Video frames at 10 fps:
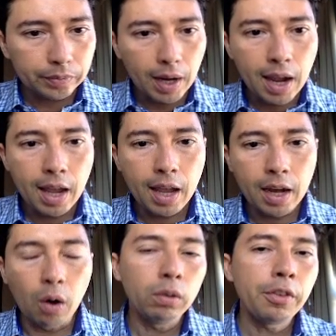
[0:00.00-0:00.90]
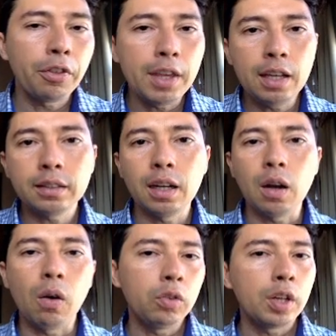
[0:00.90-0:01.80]
and all the things and
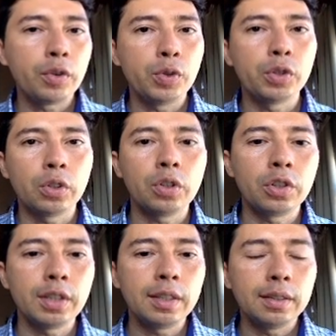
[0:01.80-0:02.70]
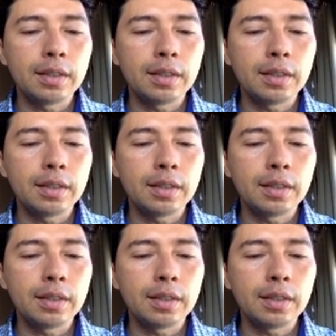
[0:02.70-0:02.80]
all the resources